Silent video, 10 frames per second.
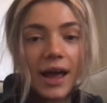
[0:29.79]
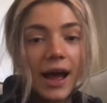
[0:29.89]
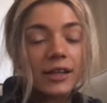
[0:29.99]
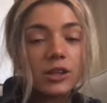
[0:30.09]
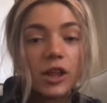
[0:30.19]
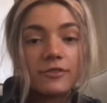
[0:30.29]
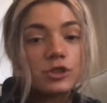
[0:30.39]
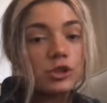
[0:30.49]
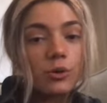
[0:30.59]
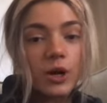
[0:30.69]
I'd love
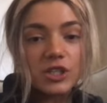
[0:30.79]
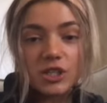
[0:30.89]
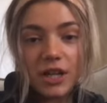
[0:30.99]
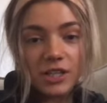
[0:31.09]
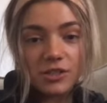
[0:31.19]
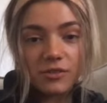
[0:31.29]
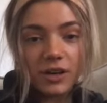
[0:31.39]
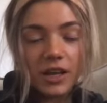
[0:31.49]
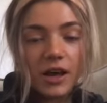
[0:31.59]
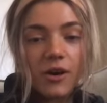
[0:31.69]
to do a question and answer
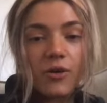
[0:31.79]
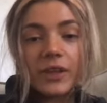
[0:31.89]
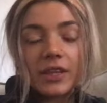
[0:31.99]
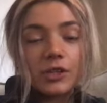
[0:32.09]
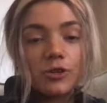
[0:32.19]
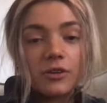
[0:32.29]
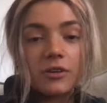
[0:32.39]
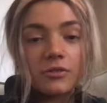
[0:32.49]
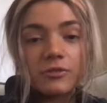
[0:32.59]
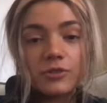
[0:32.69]
video in the
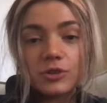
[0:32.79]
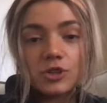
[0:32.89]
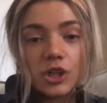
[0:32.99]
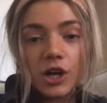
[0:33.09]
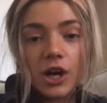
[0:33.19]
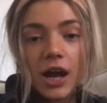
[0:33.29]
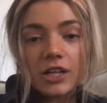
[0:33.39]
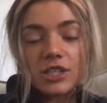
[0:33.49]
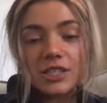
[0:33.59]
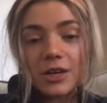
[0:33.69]
near future. I
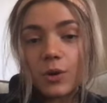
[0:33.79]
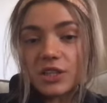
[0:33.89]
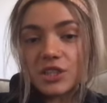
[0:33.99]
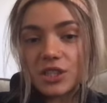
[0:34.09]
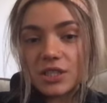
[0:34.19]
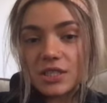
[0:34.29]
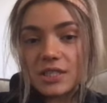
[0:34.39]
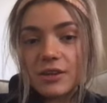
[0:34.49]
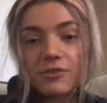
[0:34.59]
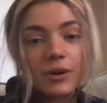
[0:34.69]
just need
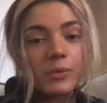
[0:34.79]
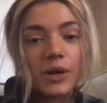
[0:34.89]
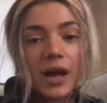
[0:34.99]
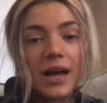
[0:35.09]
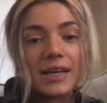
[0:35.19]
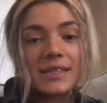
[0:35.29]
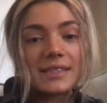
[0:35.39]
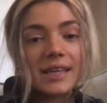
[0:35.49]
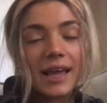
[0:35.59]
questions from you guys.